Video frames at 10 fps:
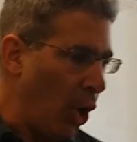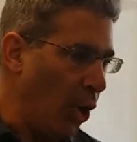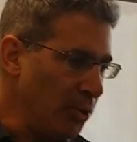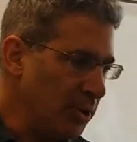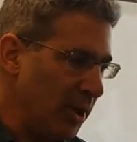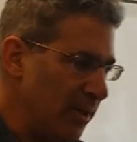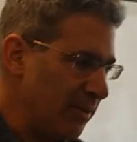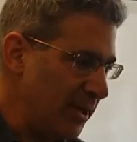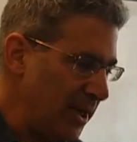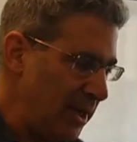on
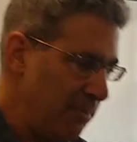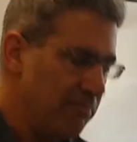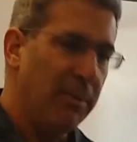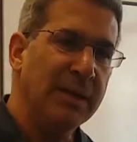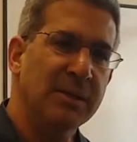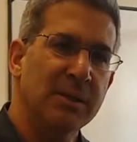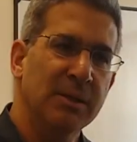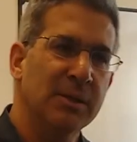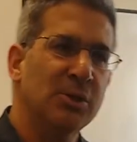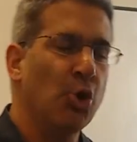the
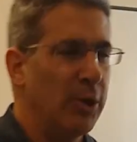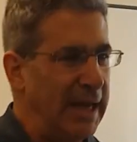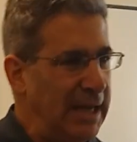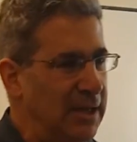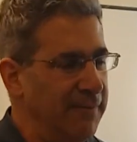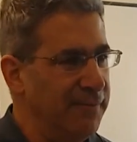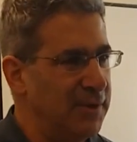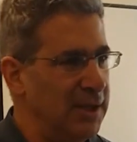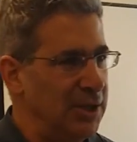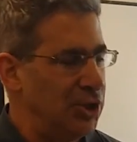muscles, connective
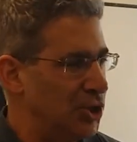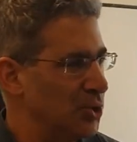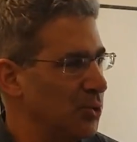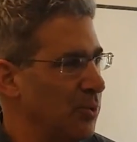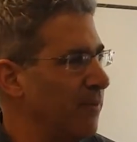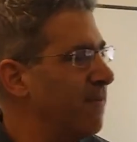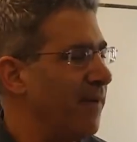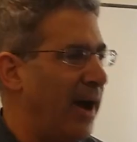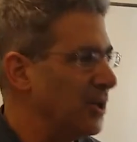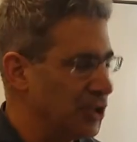tissue,
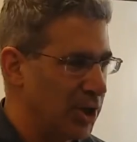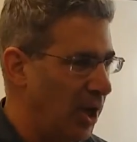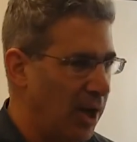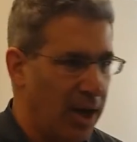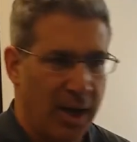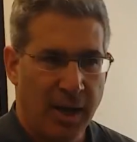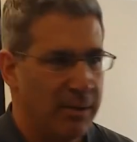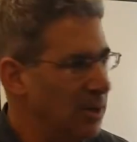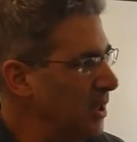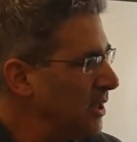
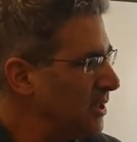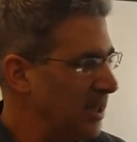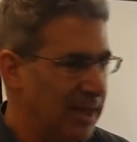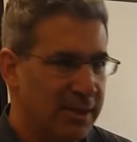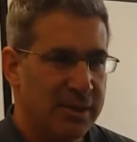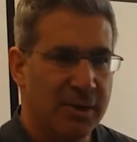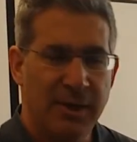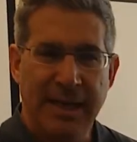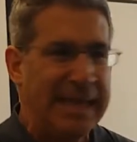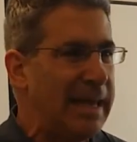fascia,
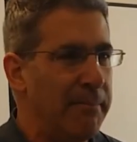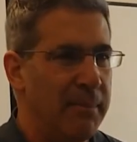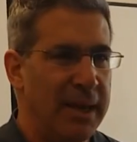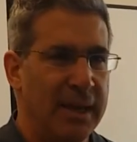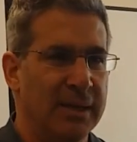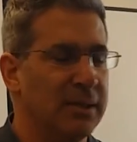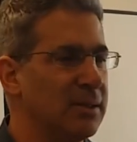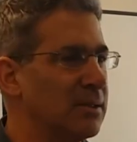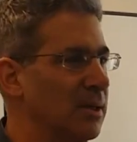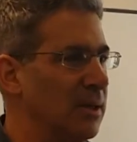tender,
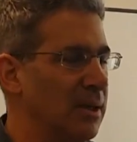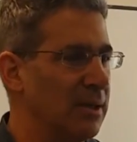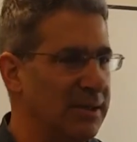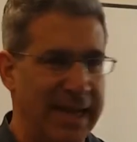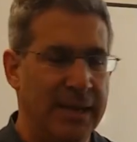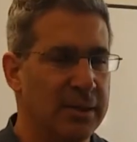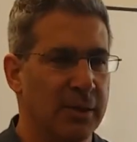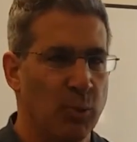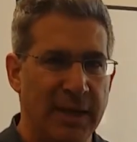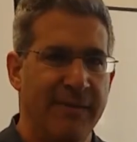ligament,
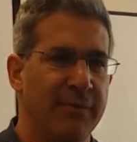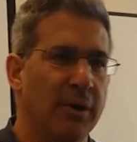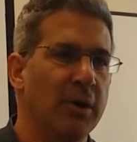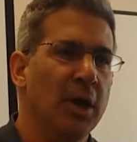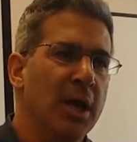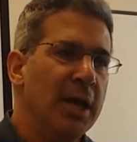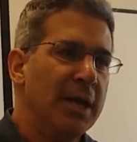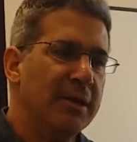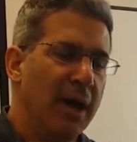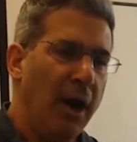tendon, whatever,
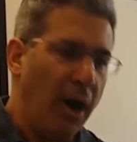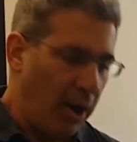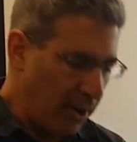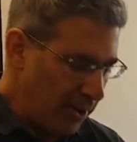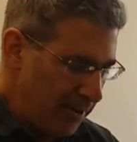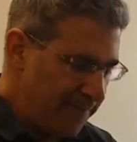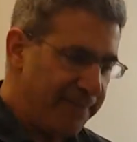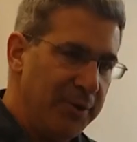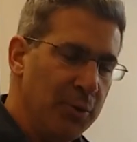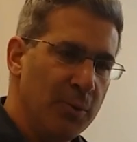there are
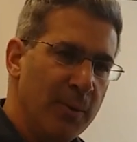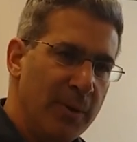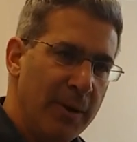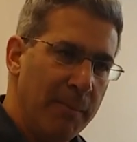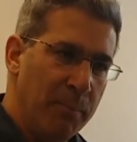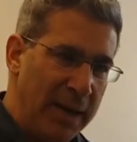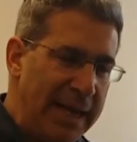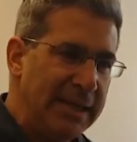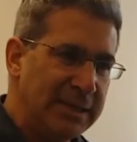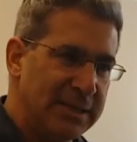few
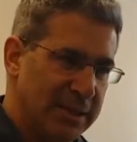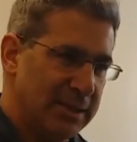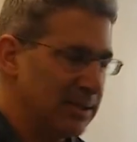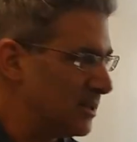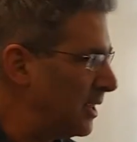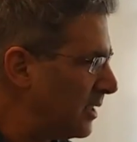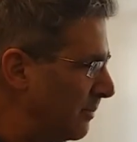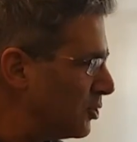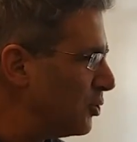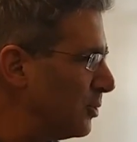places that
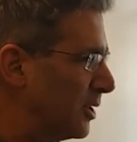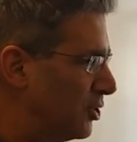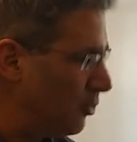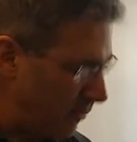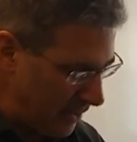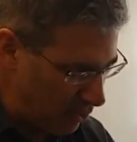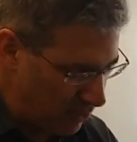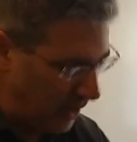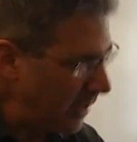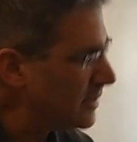I'm sure that you
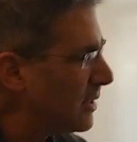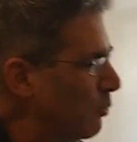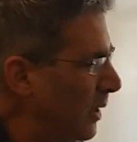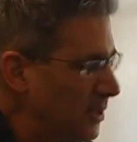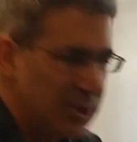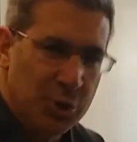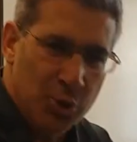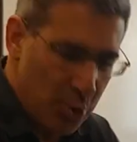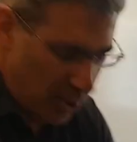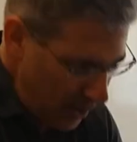recognize that once
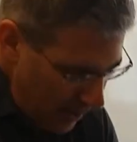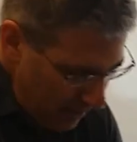you're